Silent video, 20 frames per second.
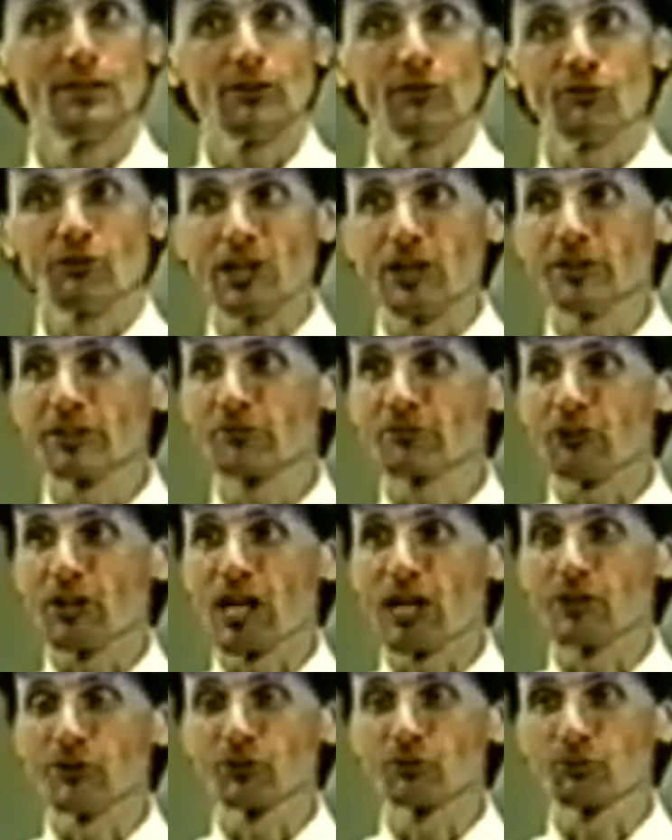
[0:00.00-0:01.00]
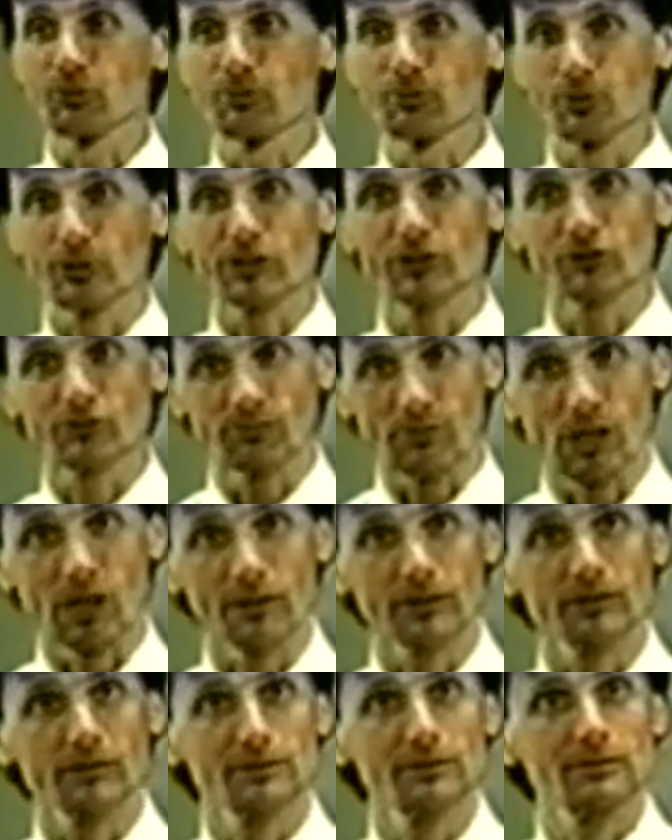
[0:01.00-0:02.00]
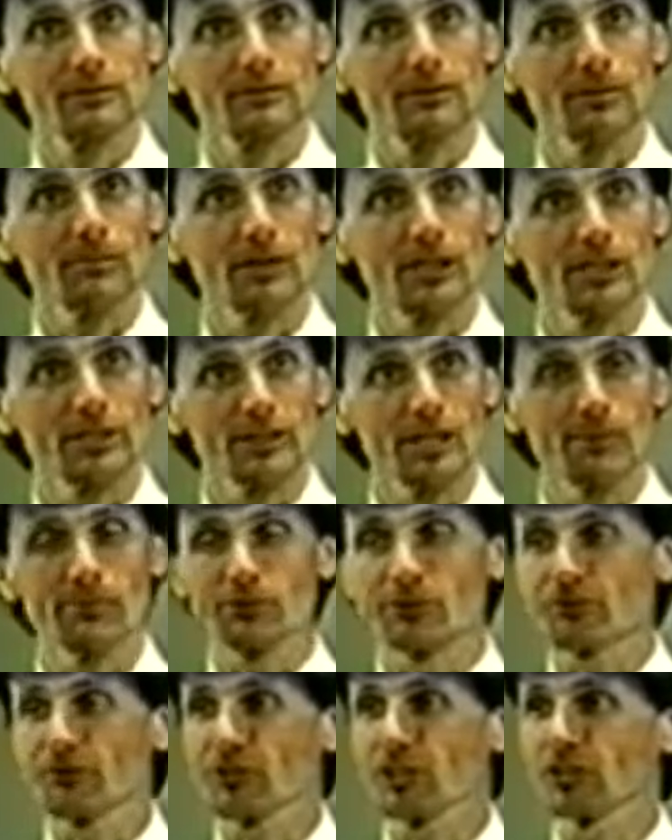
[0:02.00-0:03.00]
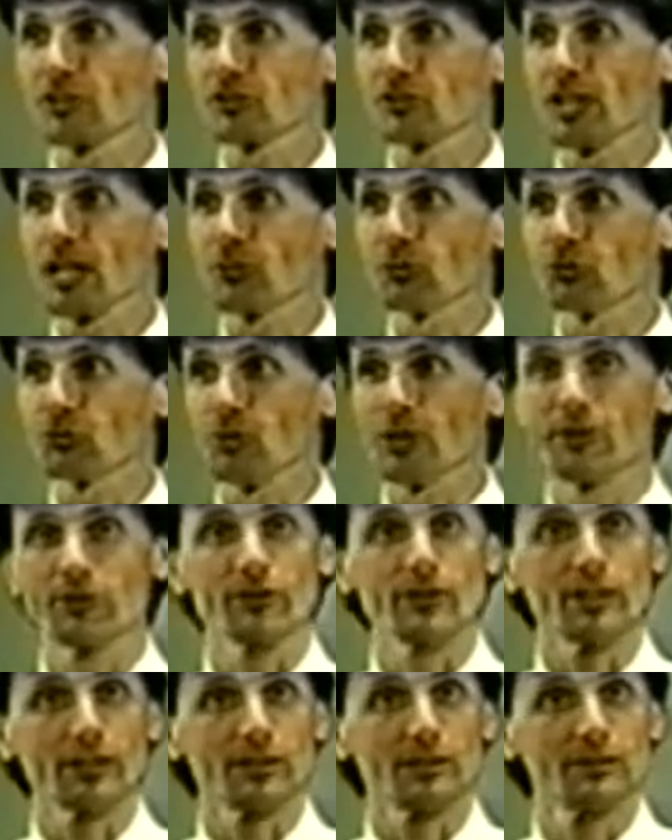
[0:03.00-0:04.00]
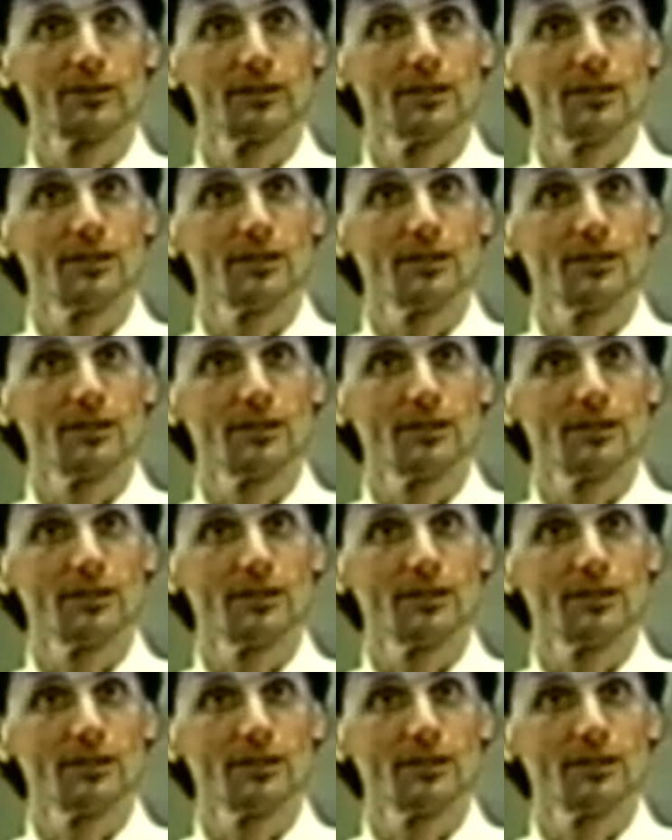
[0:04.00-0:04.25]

The Founding Fathers were pretty smart about a number of things, and that was one thing.